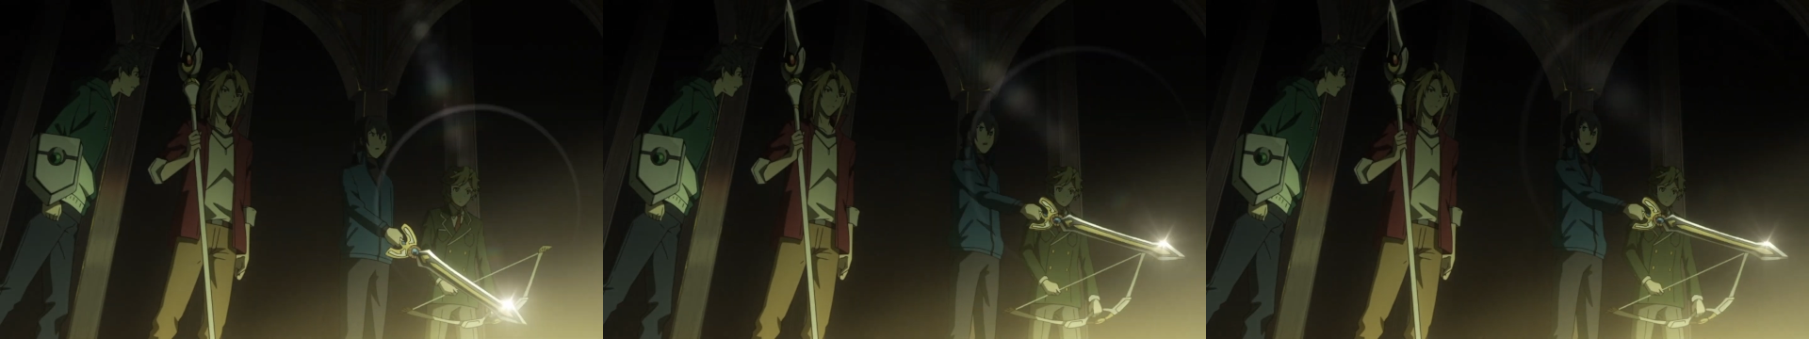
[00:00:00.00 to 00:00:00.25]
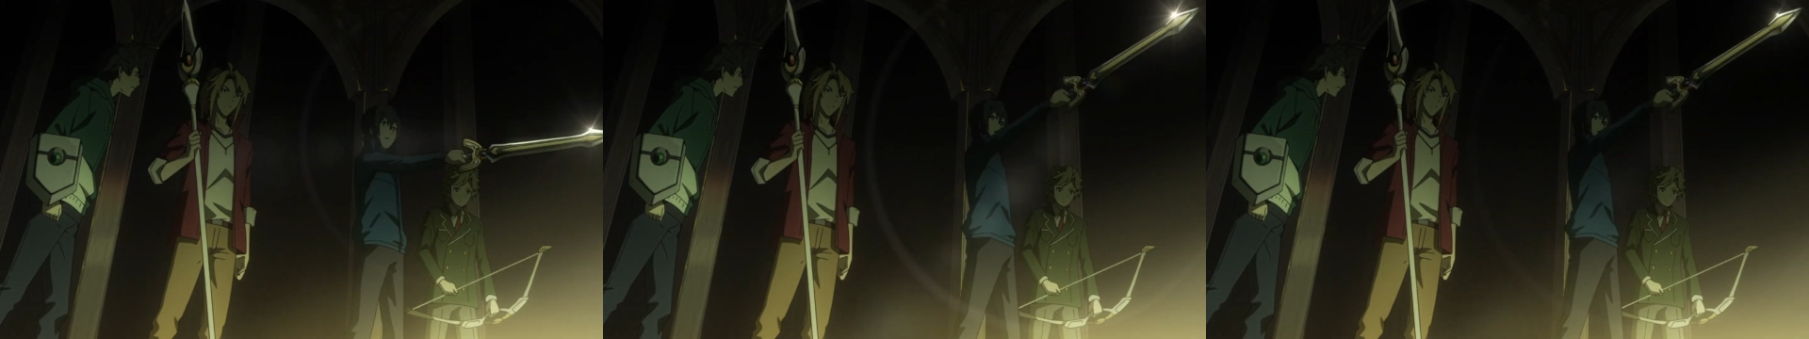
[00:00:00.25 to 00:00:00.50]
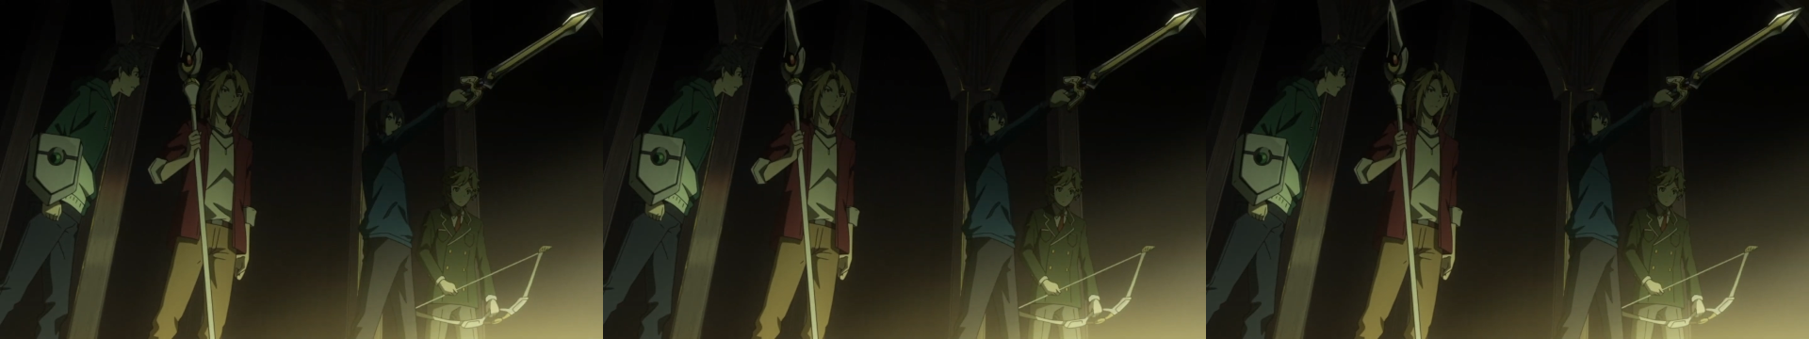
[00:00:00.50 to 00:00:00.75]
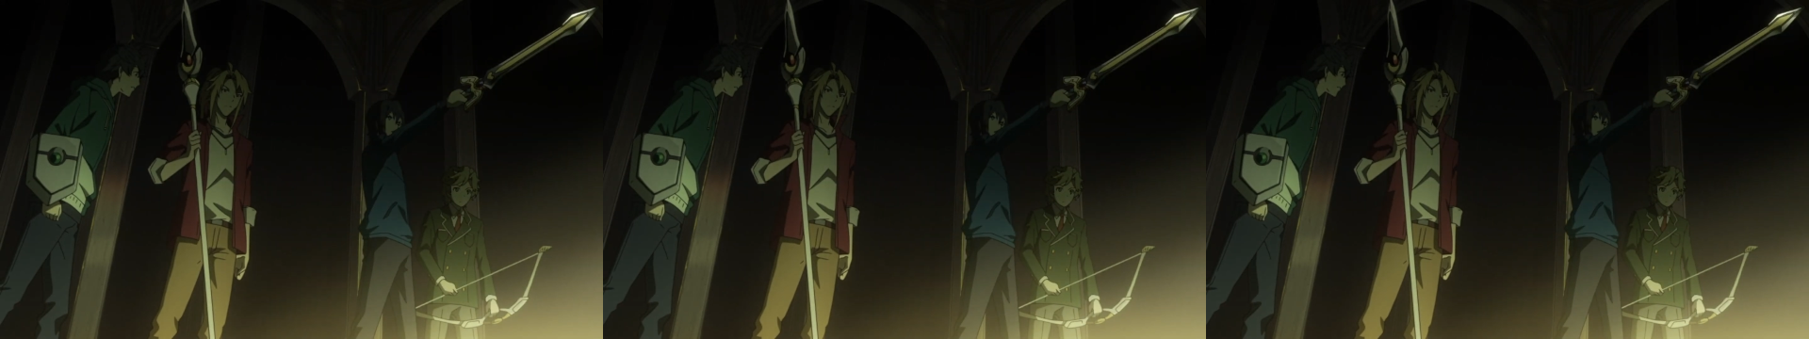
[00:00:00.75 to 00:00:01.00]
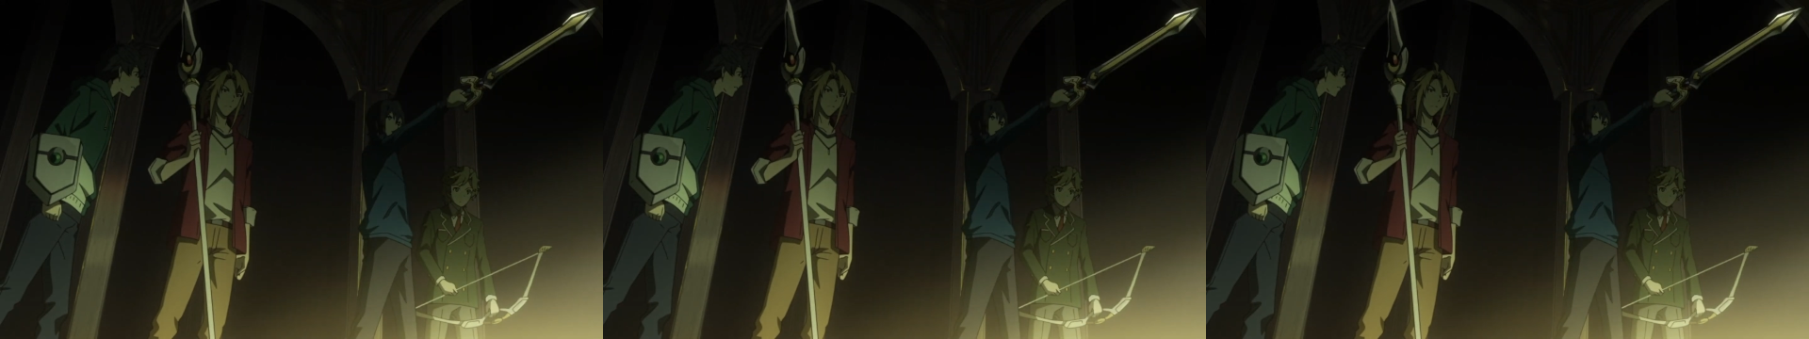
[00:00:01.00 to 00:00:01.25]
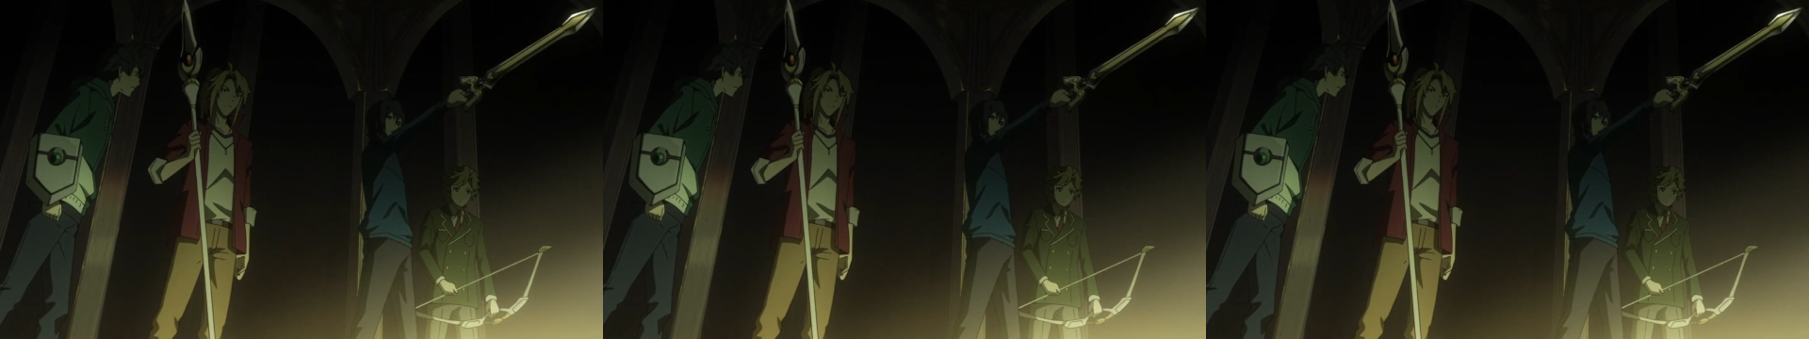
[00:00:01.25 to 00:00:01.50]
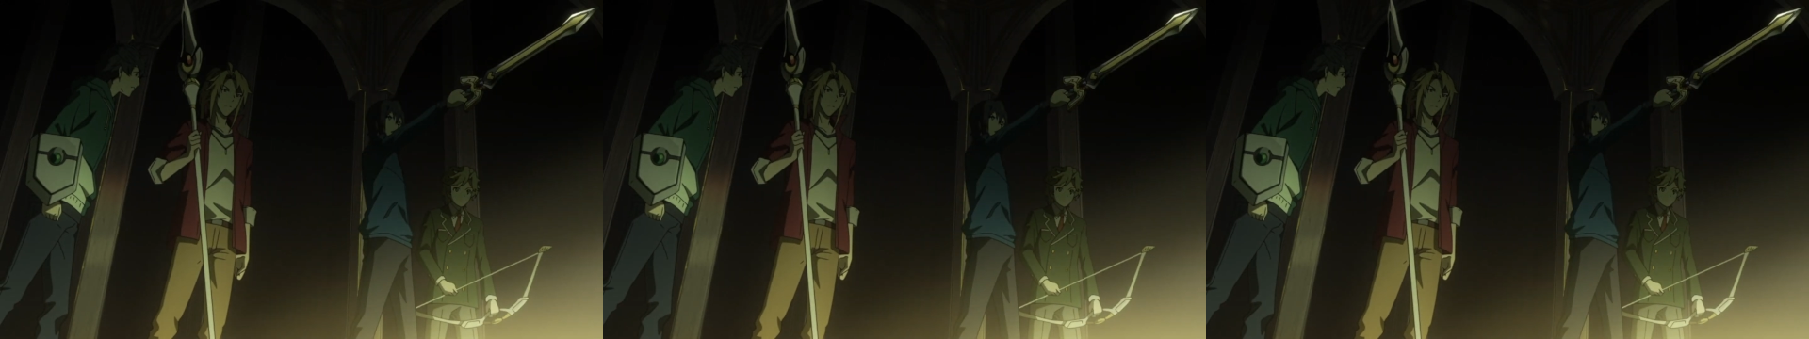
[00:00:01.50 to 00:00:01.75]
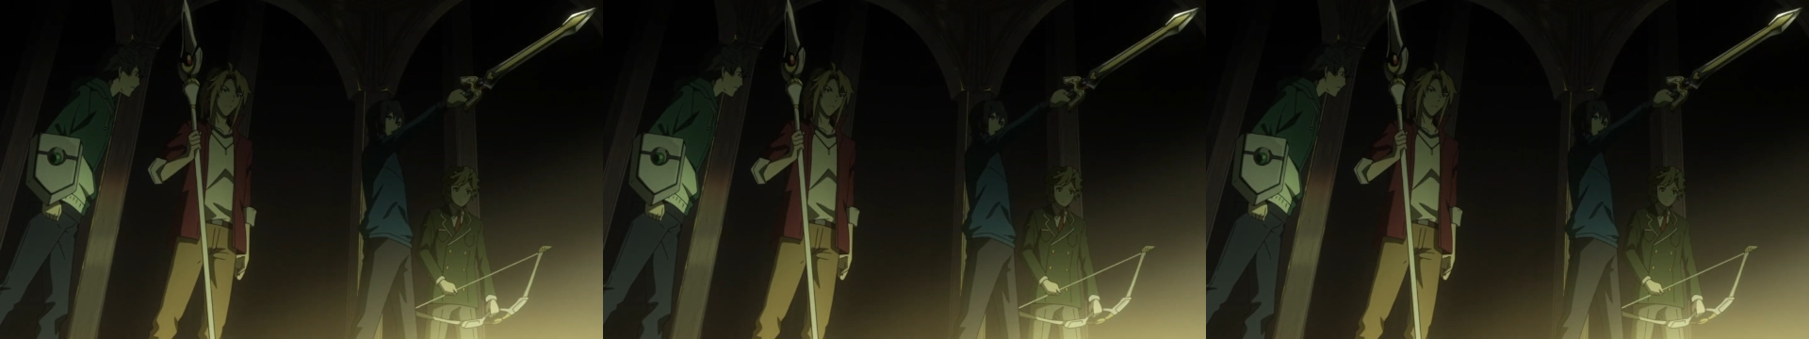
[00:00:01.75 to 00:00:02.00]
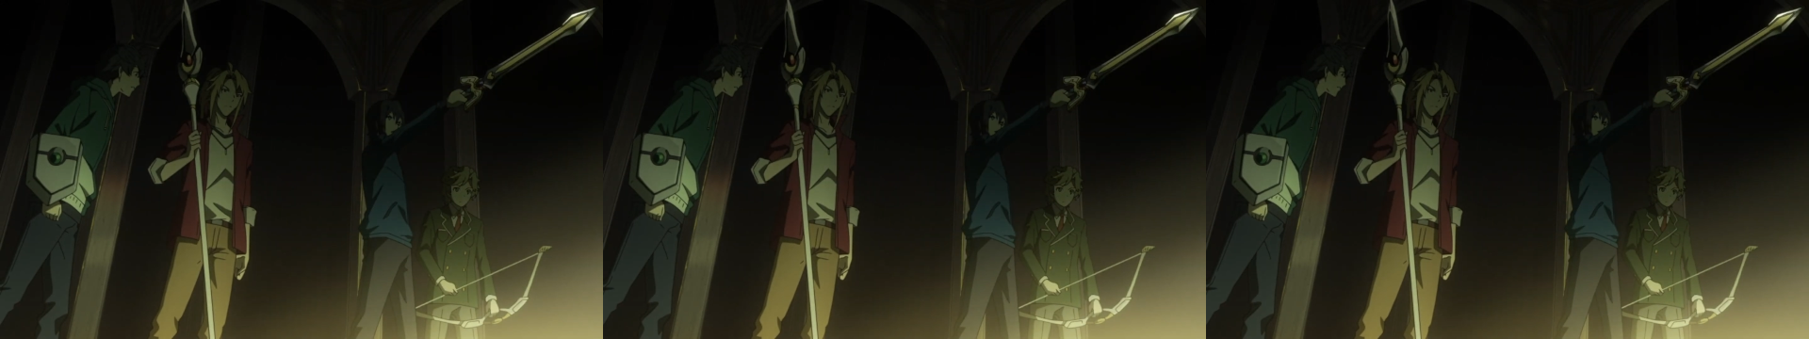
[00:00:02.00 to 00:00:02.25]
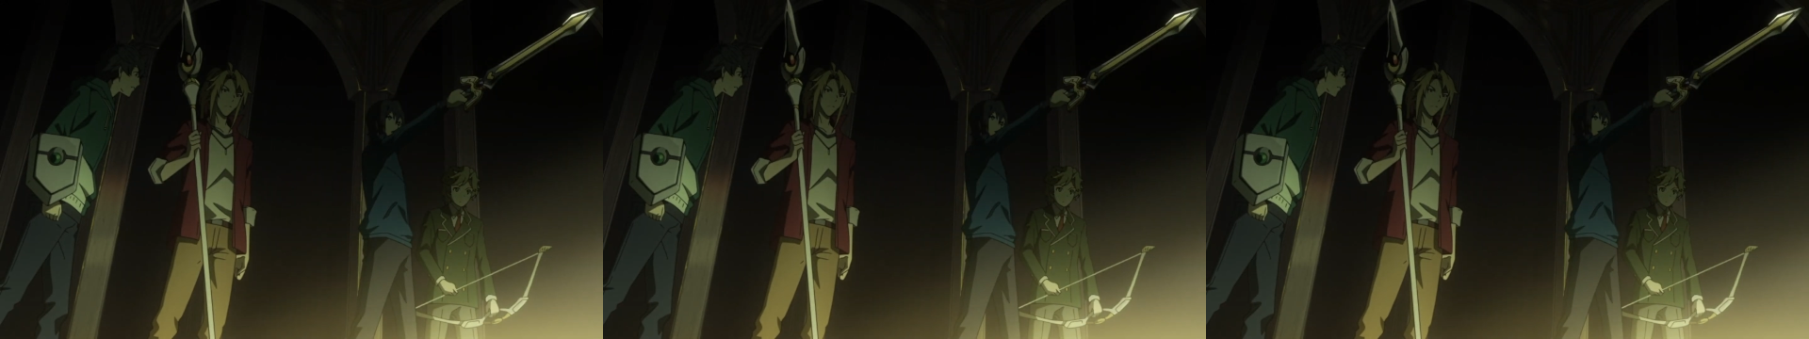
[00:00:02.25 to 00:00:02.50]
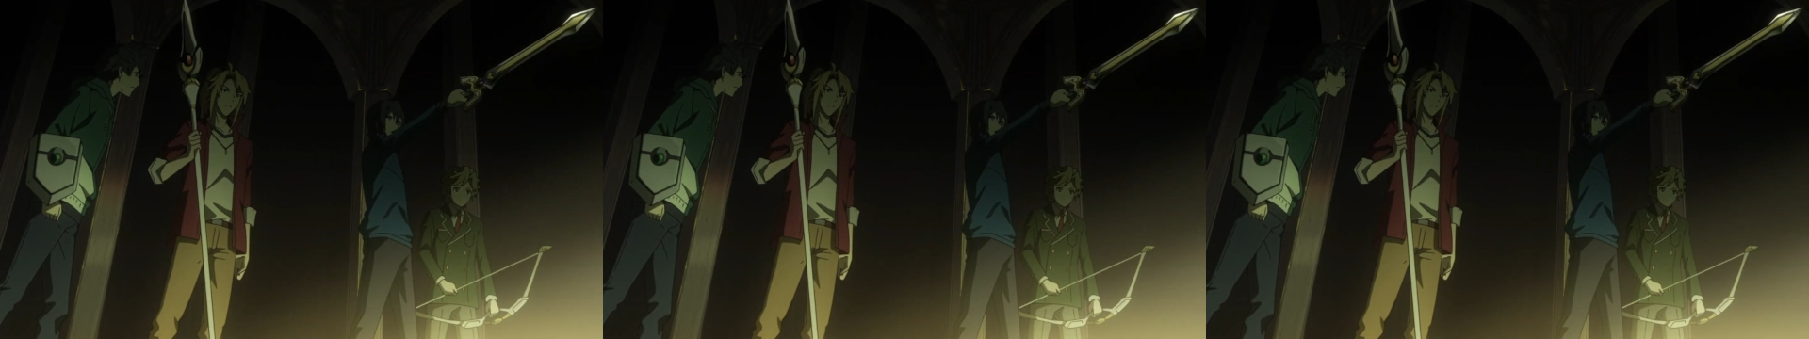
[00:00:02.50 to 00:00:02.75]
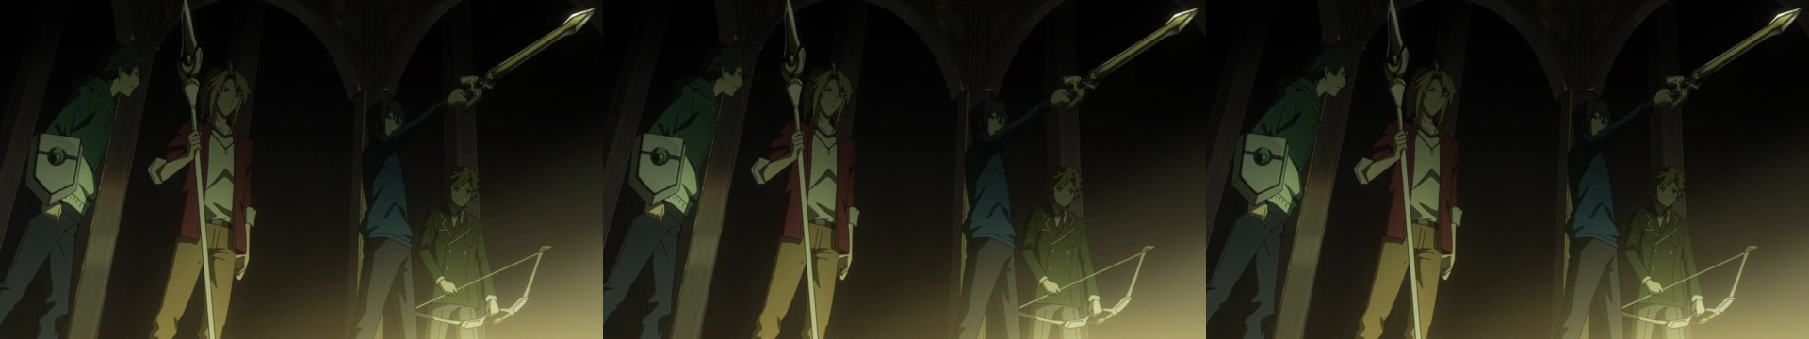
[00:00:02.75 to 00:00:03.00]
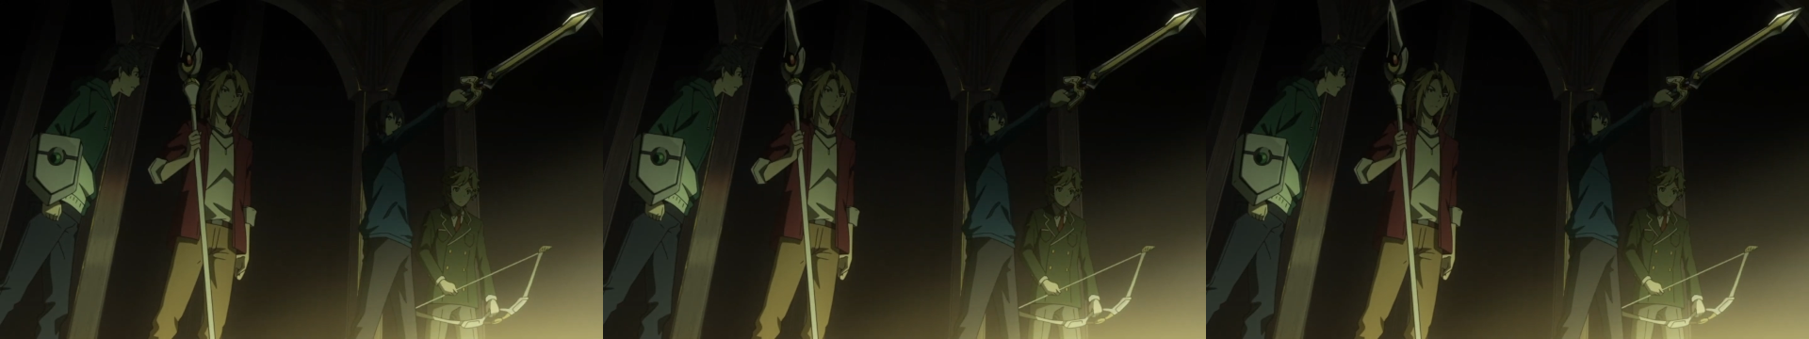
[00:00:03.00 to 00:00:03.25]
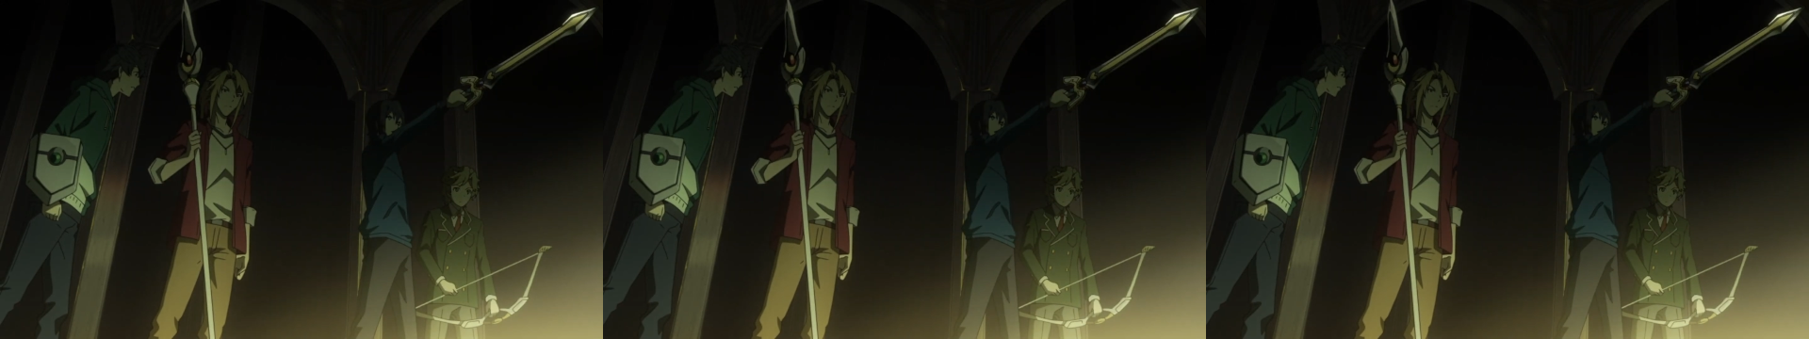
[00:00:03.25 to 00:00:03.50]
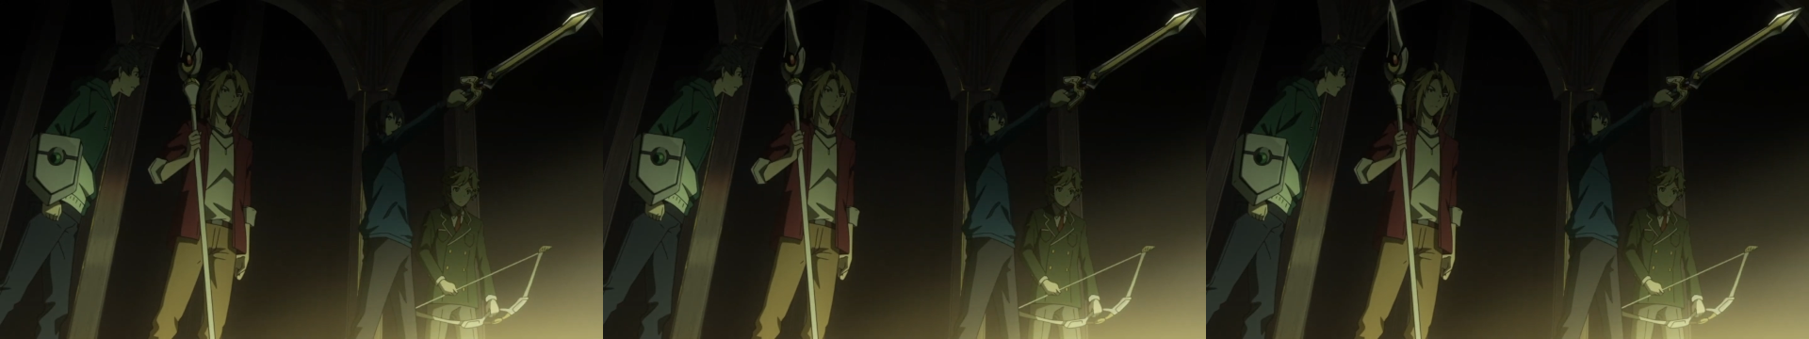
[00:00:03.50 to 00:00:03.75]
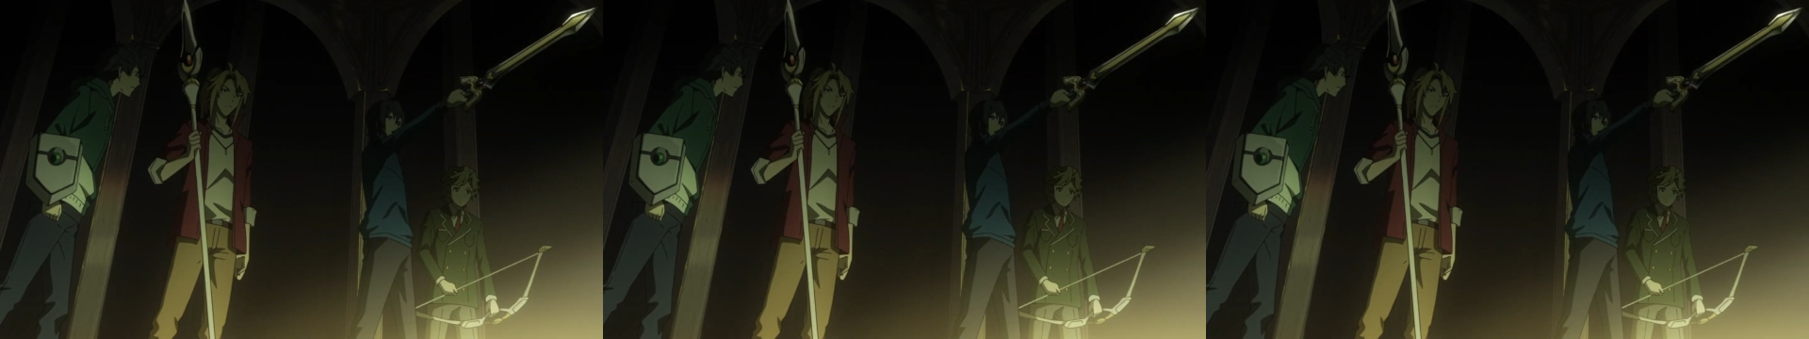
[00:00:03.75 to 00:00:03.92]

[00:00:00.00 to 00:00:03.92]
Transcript: Nobody's mouth can be seen.